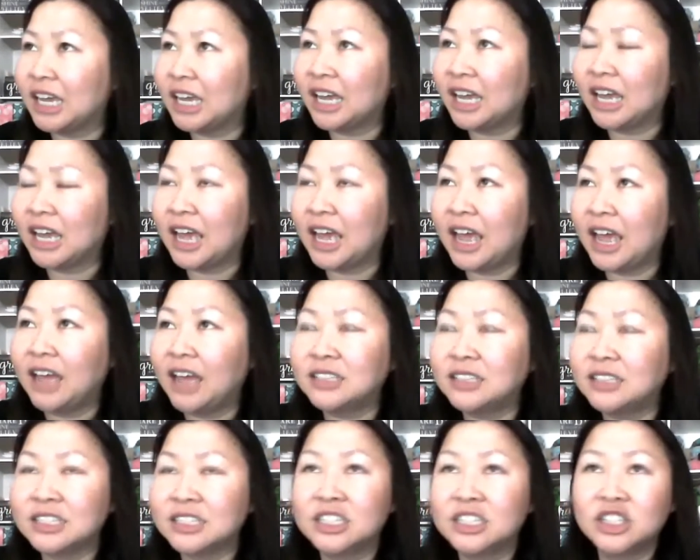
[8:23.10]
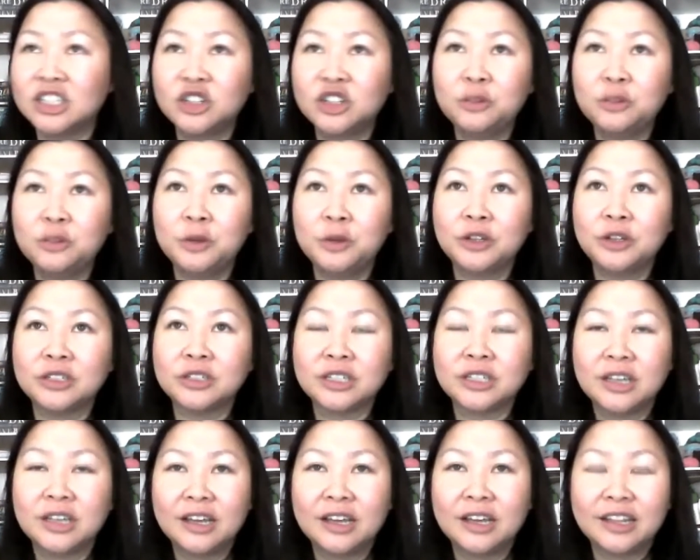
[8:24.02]
as consumers,
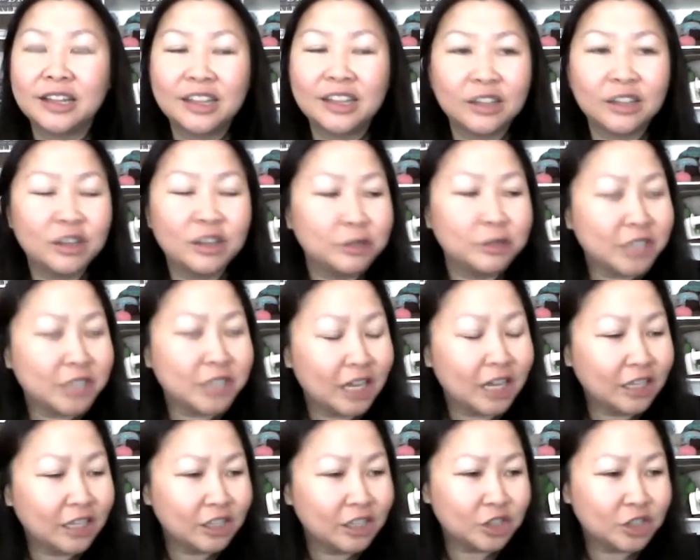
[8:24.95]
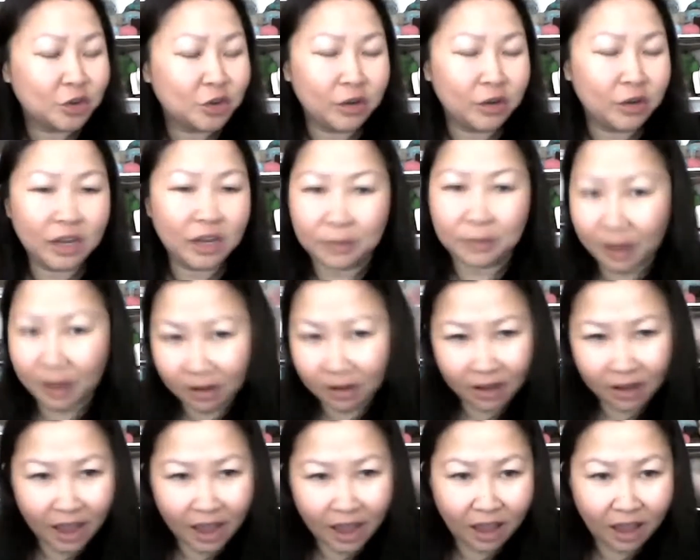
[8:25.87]
they were telling the story about
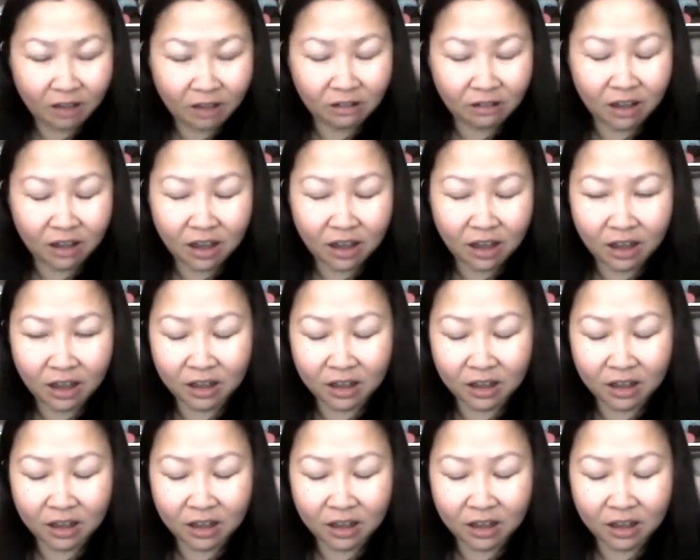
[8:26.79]
how,